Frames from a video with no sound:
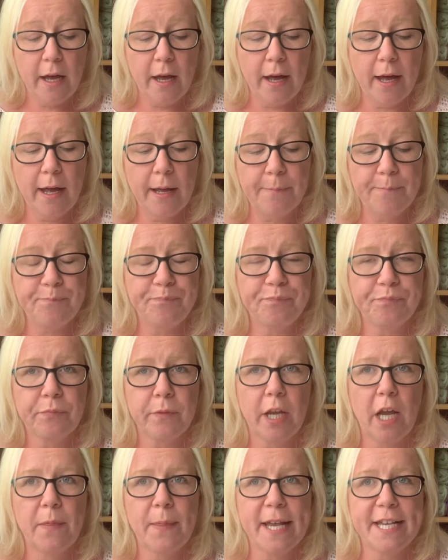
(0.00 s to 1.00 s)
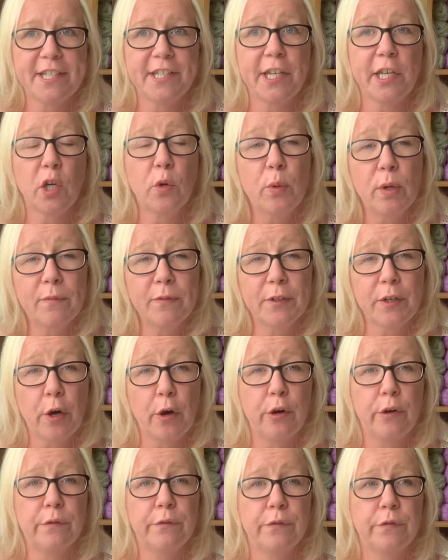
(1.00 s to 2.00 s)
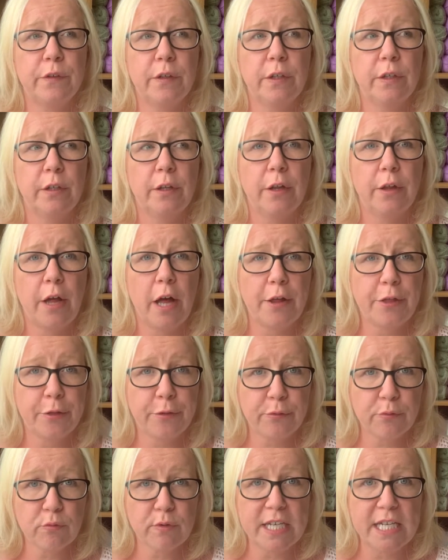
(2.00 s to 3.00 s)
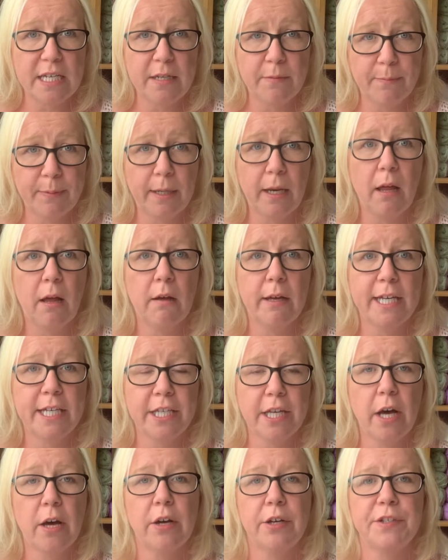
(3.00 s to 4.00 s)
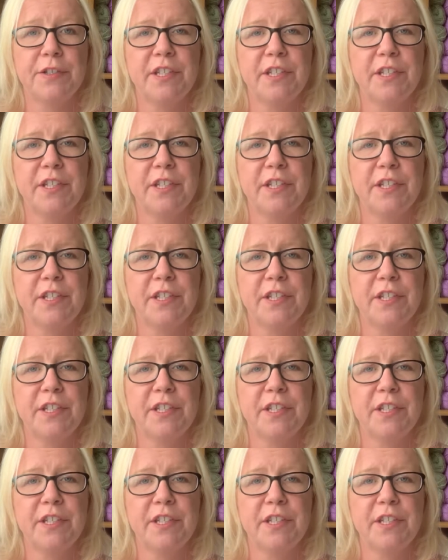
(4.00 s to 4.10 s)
And that's the equivalent of a 3-ply yarn.